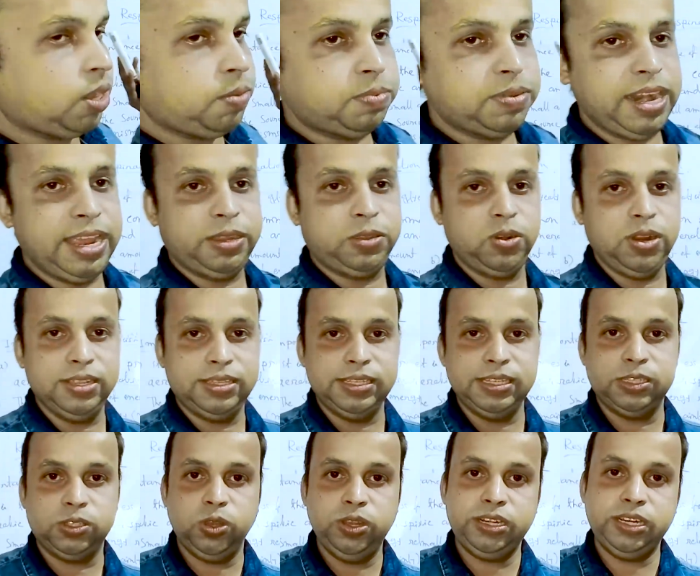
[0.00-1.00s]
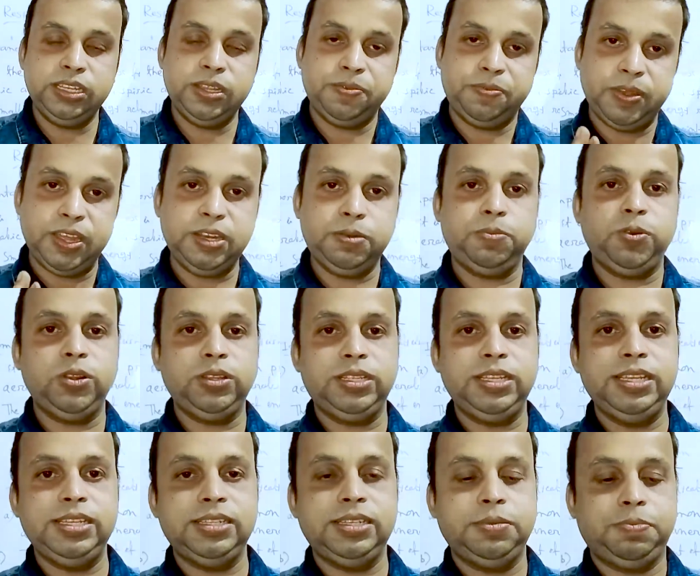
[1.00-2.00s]
glycolysis. So it is the first
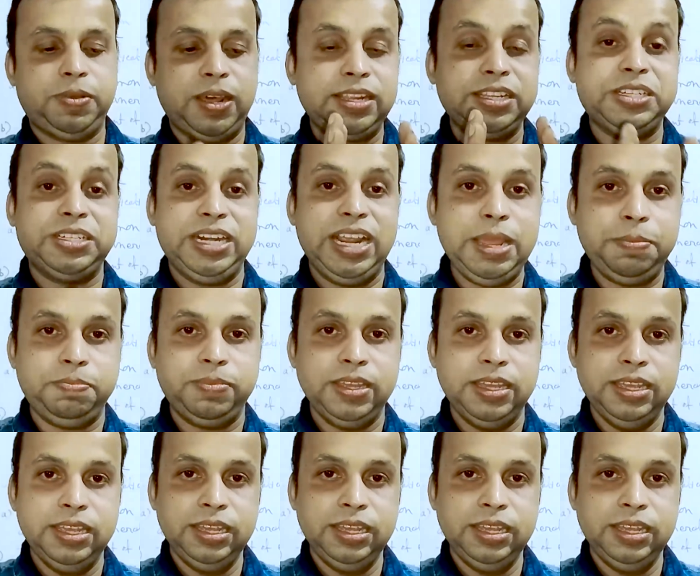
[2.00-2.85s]
process, first step.